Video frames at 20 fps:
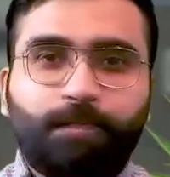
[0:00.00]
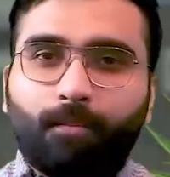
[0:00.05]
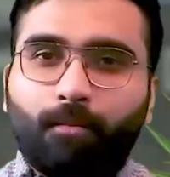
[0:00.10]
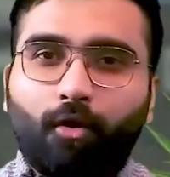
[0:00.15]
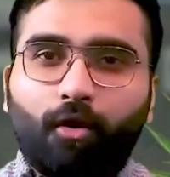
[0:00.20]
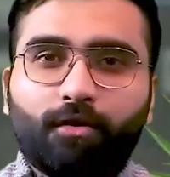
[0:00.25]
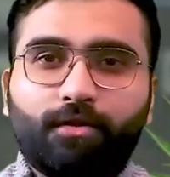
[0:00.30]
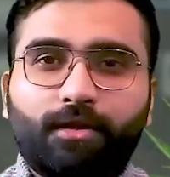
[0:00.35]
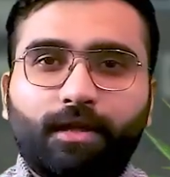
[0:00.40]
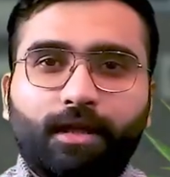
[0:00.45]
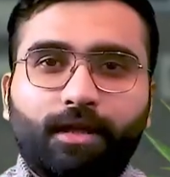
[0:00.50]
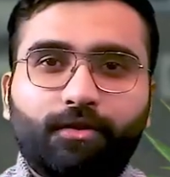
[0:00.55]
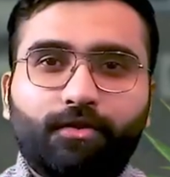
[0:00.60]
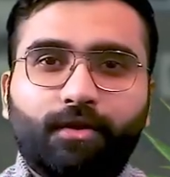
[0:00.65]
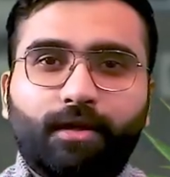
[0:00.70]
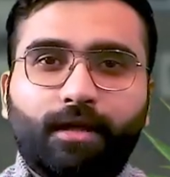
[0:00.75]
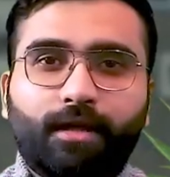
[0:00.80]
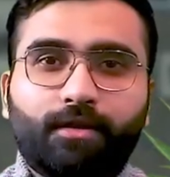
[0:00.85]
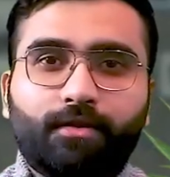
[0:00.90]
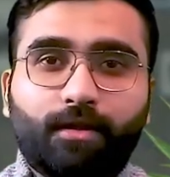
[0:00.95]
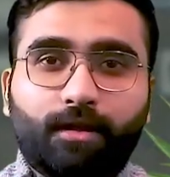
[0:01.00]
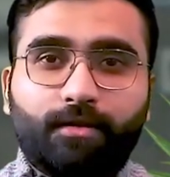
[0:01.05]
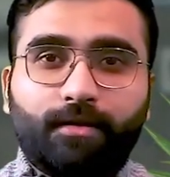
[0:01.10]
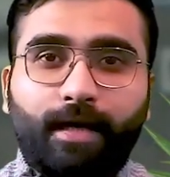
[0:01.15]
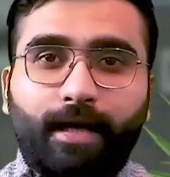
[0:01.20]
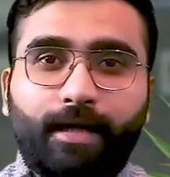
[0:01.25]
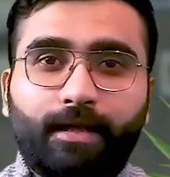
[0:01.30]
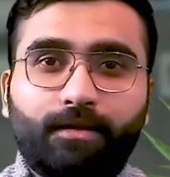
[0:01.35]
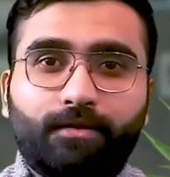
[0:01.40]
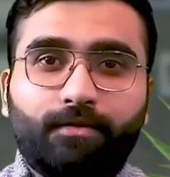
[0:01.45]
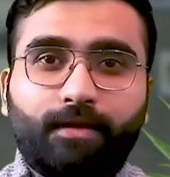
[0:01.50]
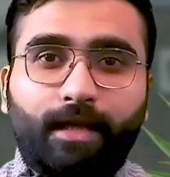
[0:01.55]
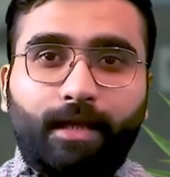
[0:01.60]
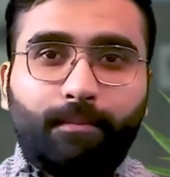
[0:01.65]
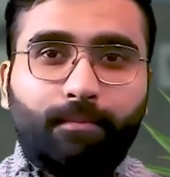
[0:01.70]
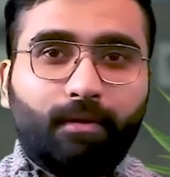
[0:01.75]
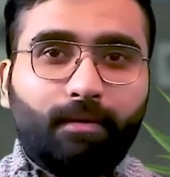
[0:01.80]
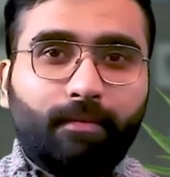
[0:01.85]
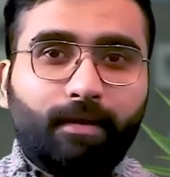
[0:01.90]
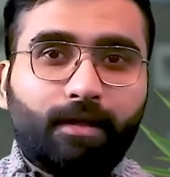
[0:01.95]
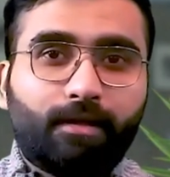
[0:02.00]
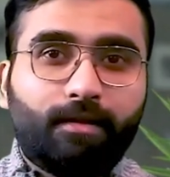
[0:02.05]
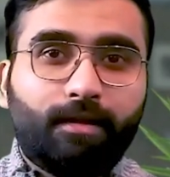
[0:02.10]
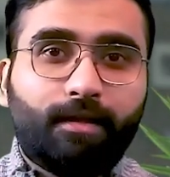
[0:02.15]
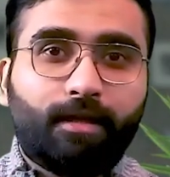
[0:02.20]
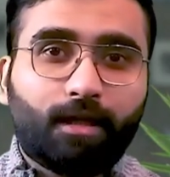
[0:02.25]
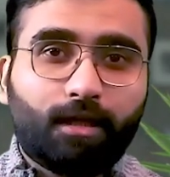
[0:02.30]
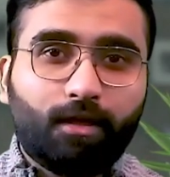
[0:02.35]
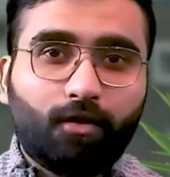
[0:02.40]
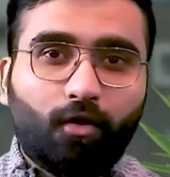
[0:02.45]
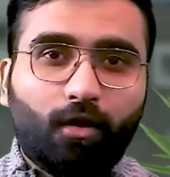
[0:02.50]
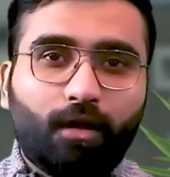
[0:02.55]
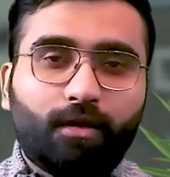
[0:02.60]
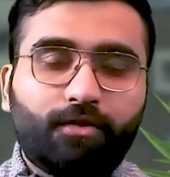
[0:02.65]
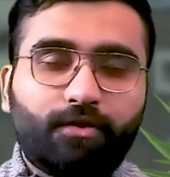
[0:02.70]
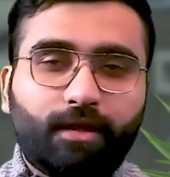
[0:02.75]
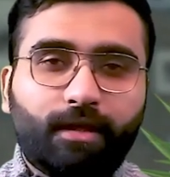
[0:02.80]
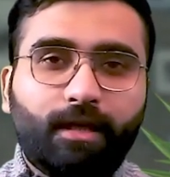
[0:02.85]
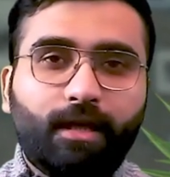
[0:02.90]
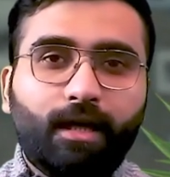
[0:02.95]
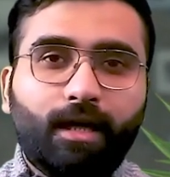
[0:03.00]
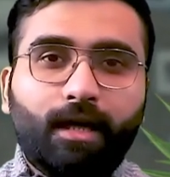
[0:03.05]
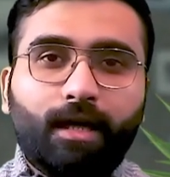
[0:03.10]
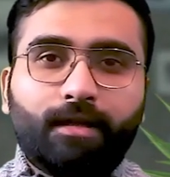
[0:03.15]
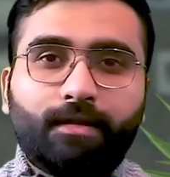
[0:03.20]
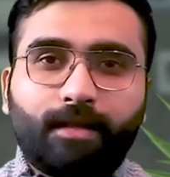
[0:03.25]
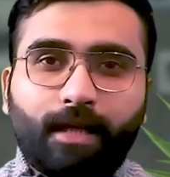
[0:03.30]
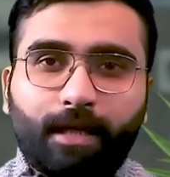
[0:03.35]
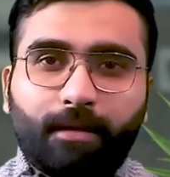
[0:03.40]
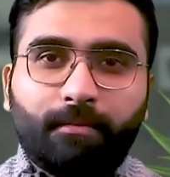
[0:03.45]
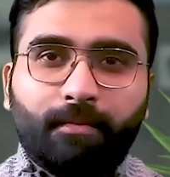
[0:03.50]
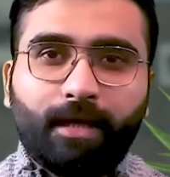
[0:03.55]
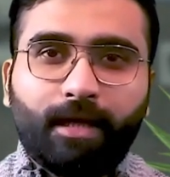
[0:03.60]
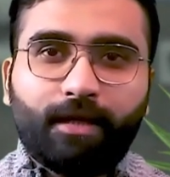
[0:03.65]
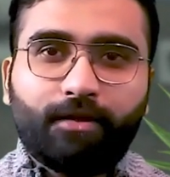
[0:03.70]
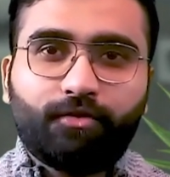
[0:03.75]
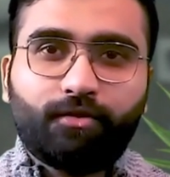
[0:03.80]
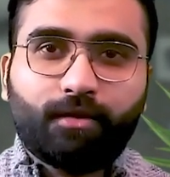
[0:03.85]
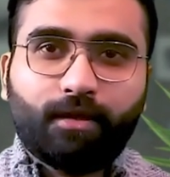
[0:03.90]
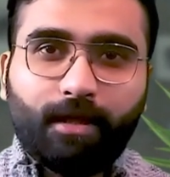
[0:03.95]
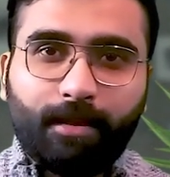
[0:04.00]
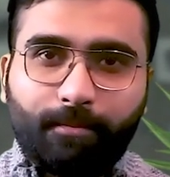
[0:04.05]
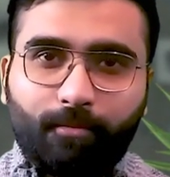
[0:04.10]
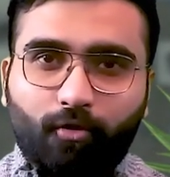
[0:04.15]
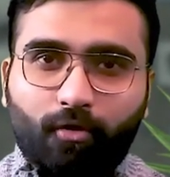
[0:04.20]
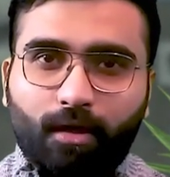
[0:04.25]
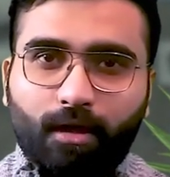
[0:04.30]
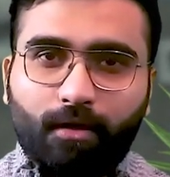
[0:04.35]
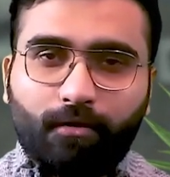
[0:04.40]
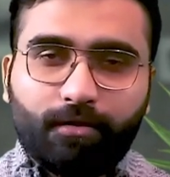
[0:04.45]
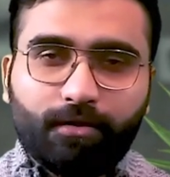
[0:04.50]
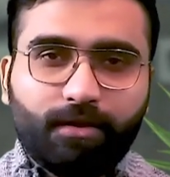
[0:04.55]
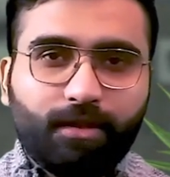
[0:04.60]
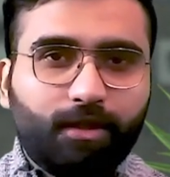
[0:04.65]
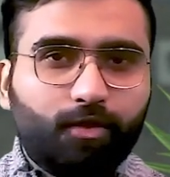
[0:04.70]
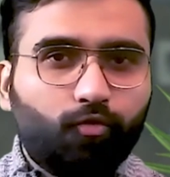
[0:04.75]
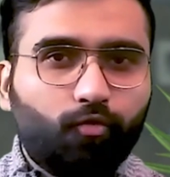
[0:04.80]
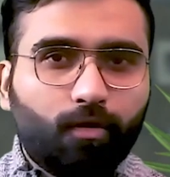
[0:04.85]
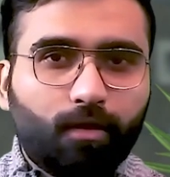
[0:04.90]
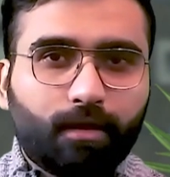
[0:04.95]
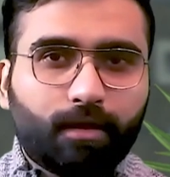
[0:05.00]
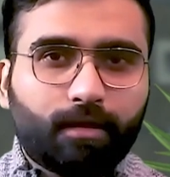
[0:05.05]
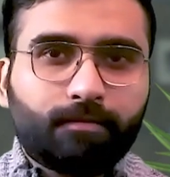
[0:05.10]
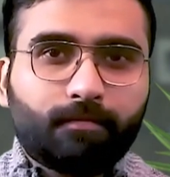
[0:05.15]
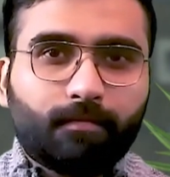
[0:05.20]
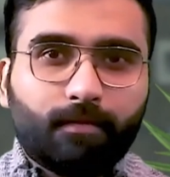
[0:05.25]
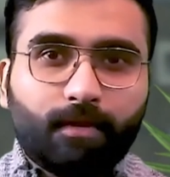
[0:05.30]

Blockchain engineers designs and implements the technology that makes cryptocurrencies work.